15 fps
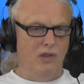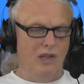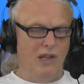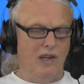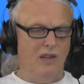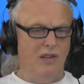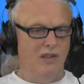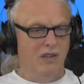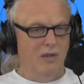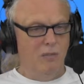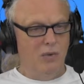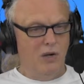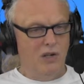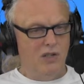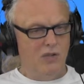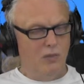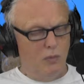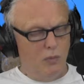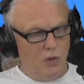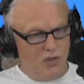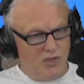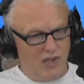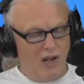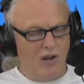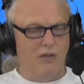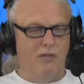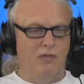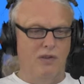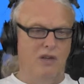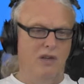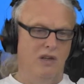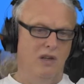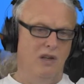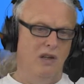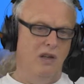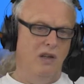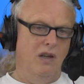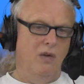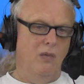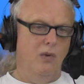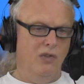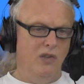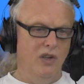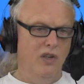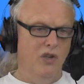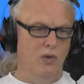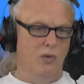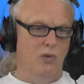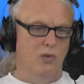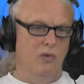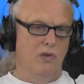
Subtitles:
getting the impulse from yourself, within you.